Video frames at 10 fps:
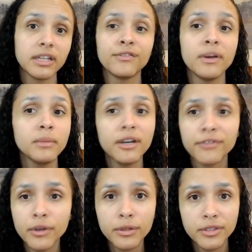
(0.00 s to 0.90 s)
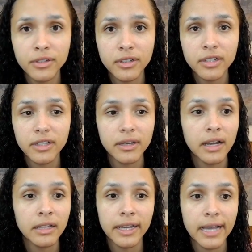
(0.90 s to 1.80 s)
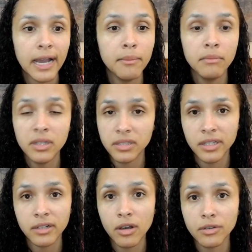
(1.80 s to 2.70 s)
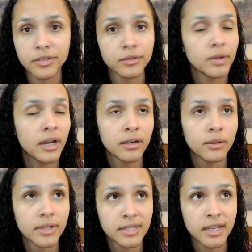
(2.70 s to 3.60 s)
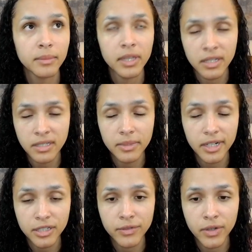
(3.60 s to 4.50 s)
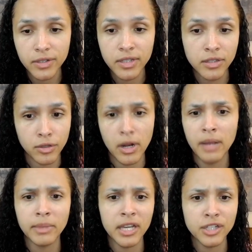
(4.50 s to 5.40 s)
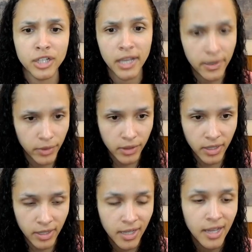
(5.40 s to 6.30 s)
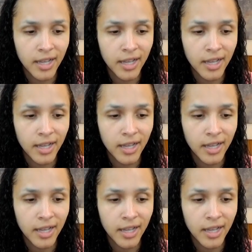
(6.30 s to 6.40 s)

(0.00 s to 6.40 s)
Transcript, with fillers: If I'm not focused on it, I like I'm missing it all. So I don't want to say because I'm an extroverted sensor, I'm catching everything.